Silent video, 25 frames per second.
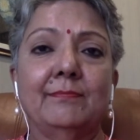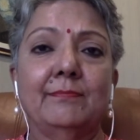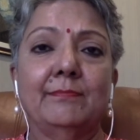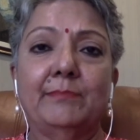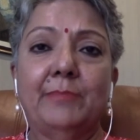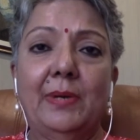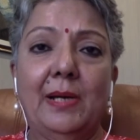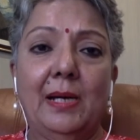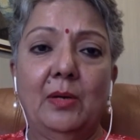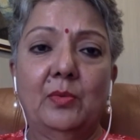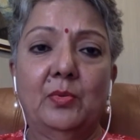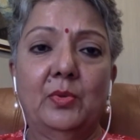
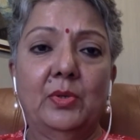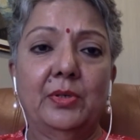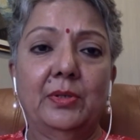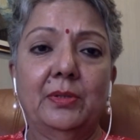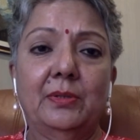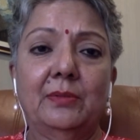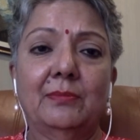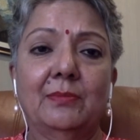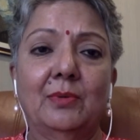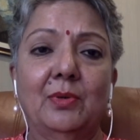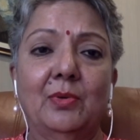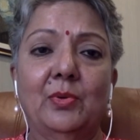
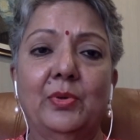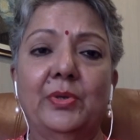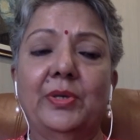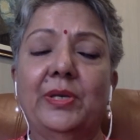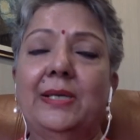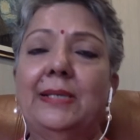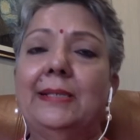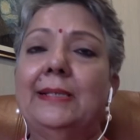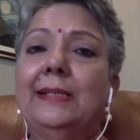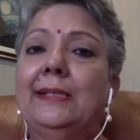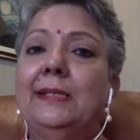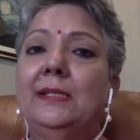power, or
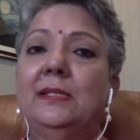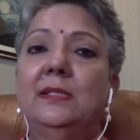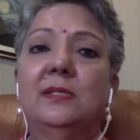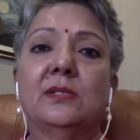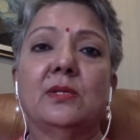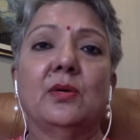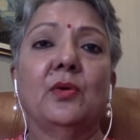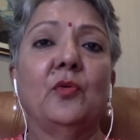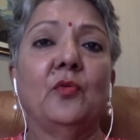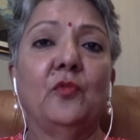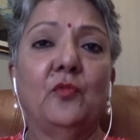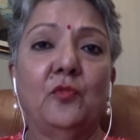at
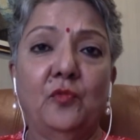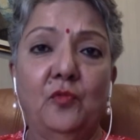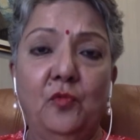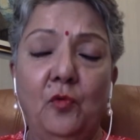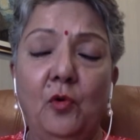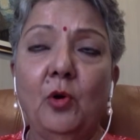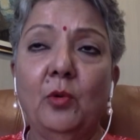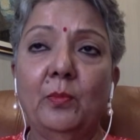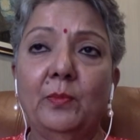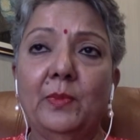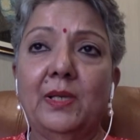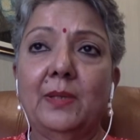least
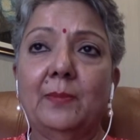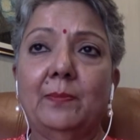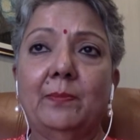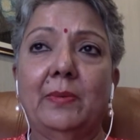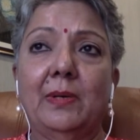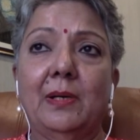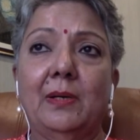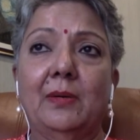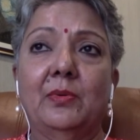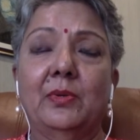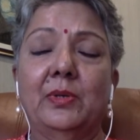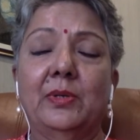formal
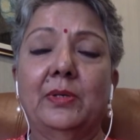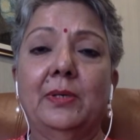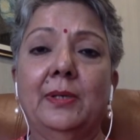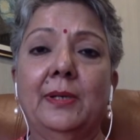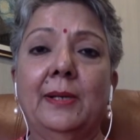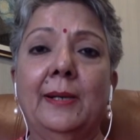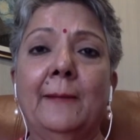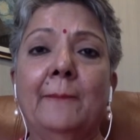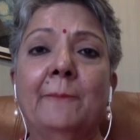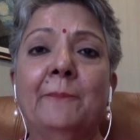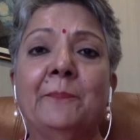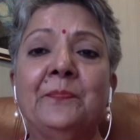power,
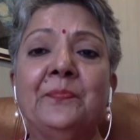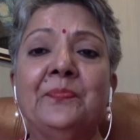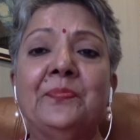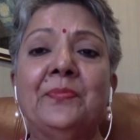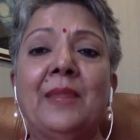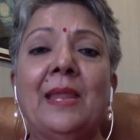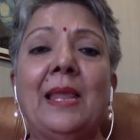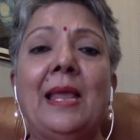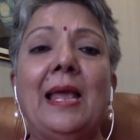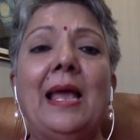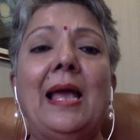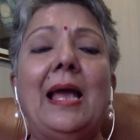
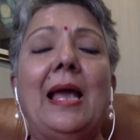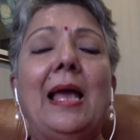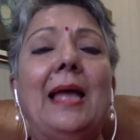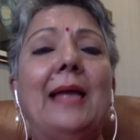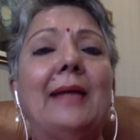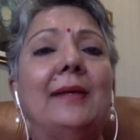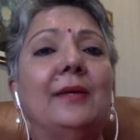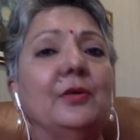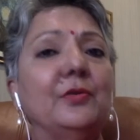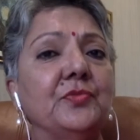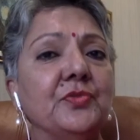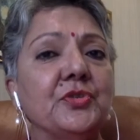
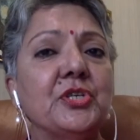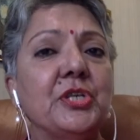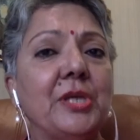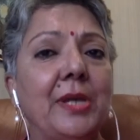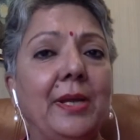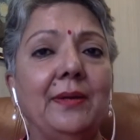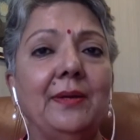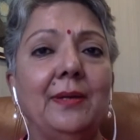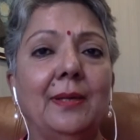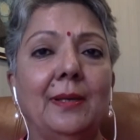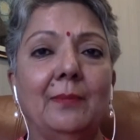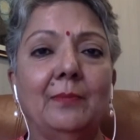and of
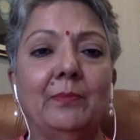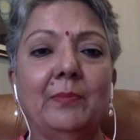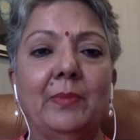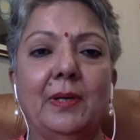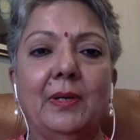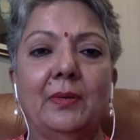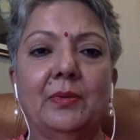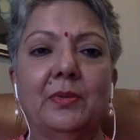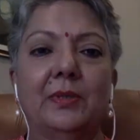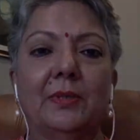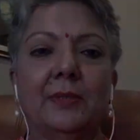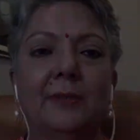sharing
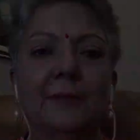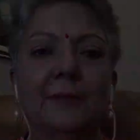power.